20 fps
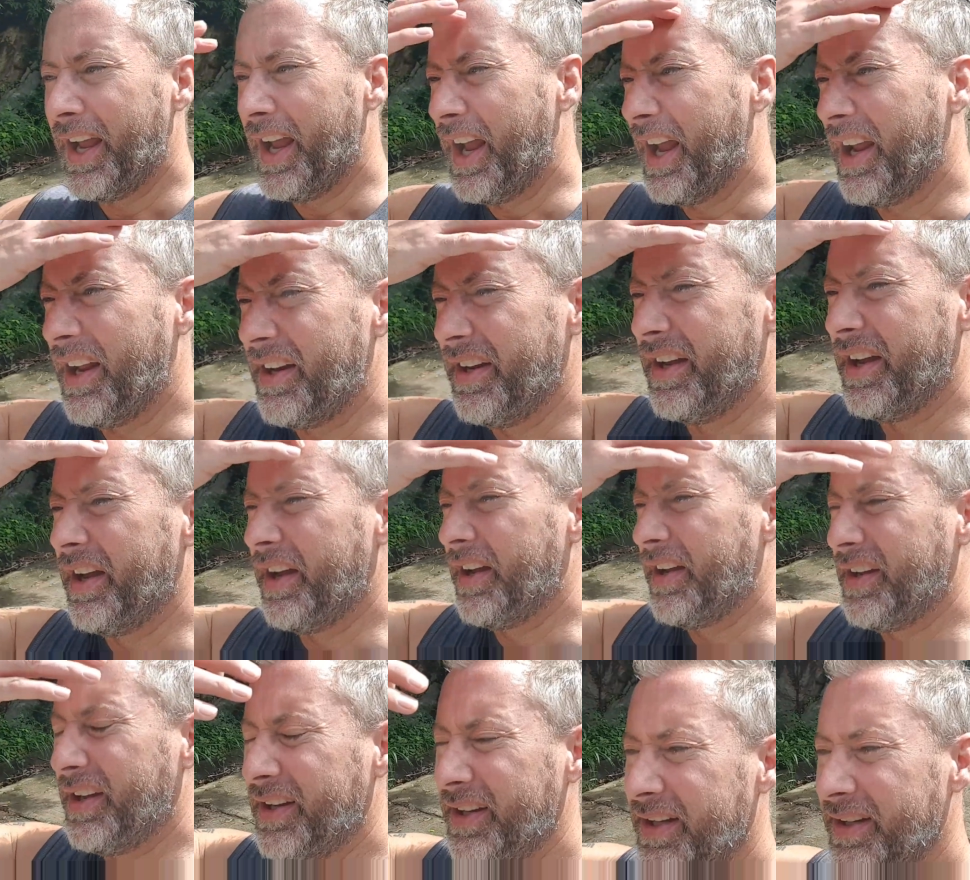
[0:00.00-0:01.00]
And
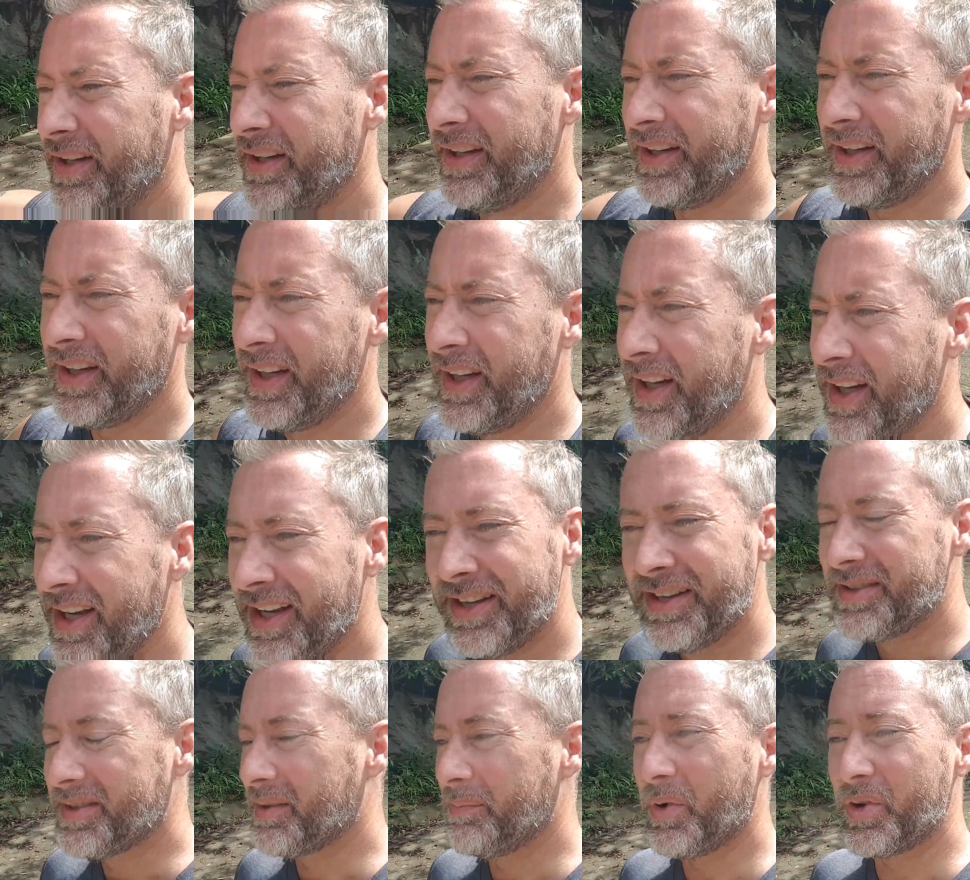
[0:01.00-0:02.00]

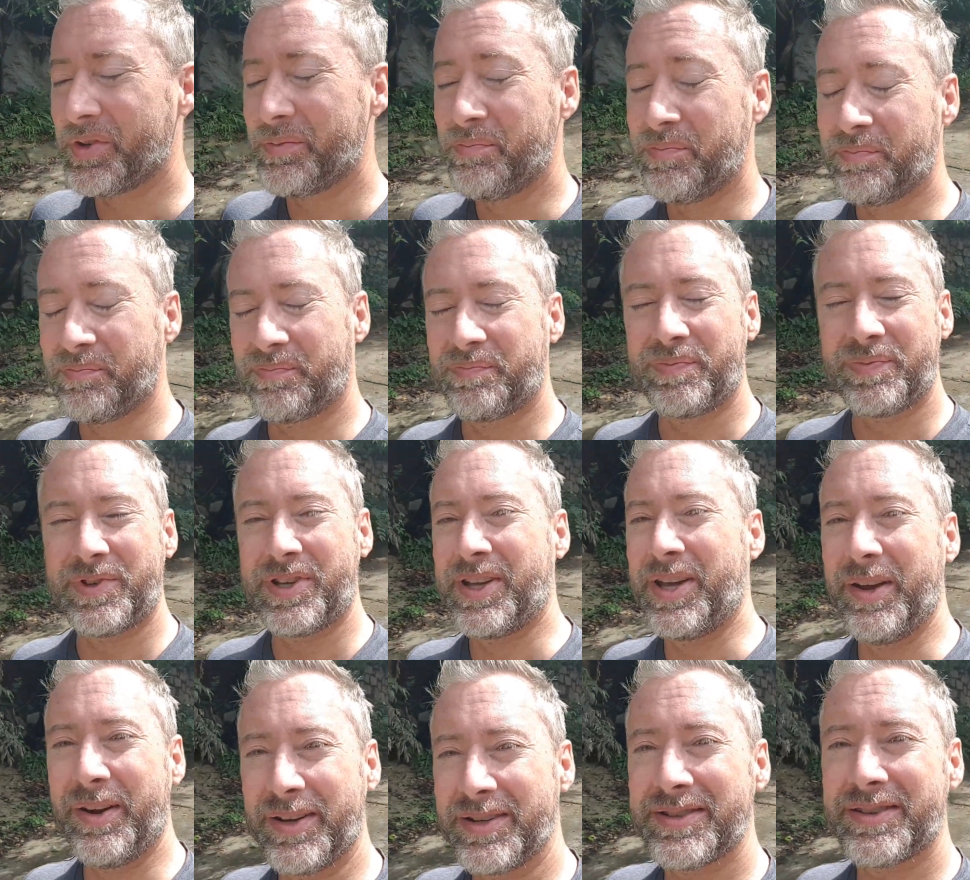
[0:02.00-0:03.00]
it's the most
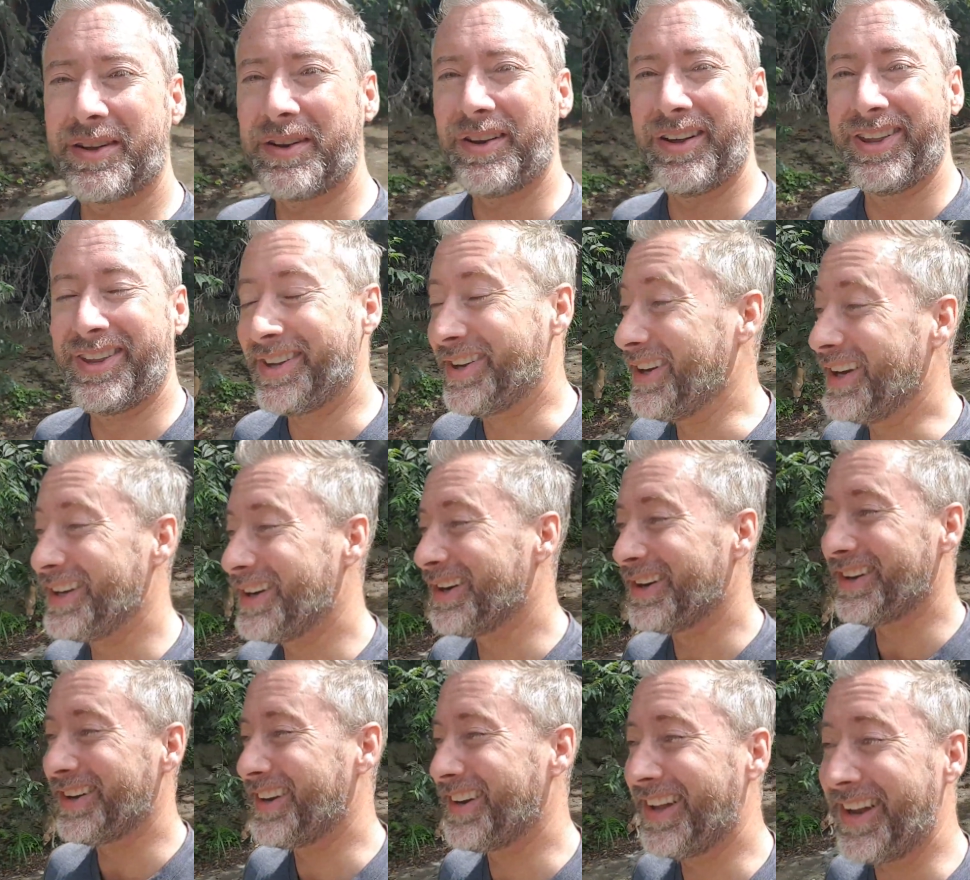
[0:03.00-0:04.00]
cutest little
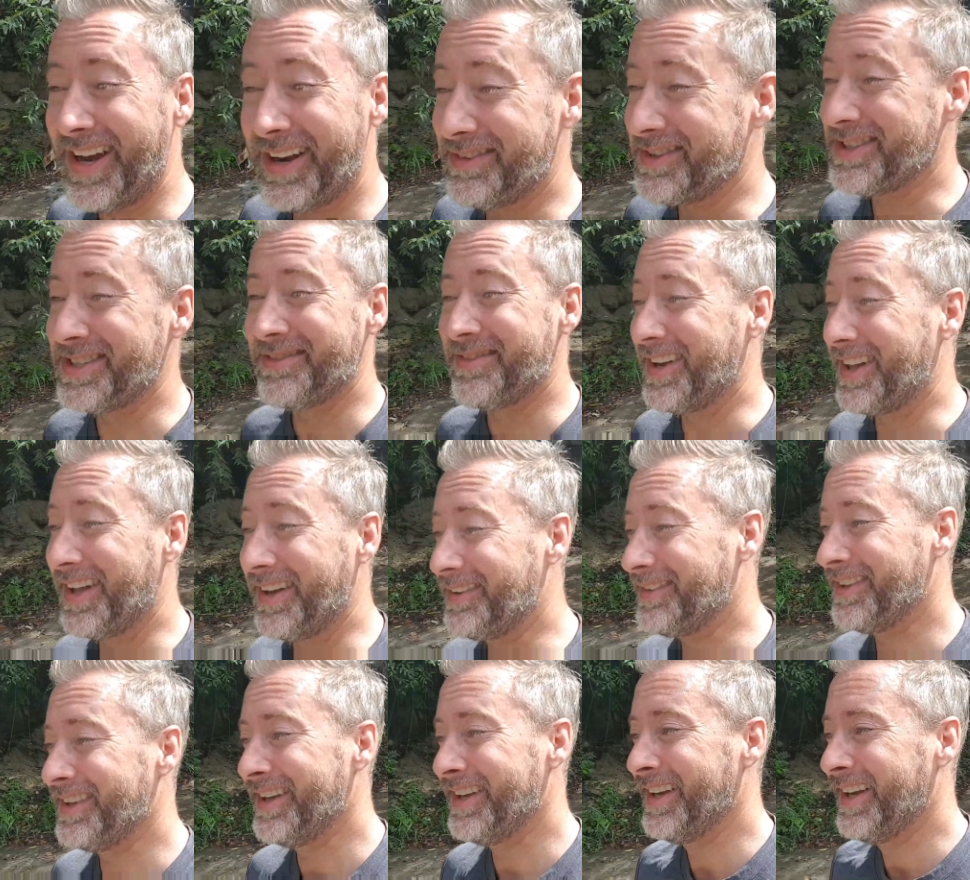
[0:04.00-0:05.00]
3-year-old girl I ever seen in my life.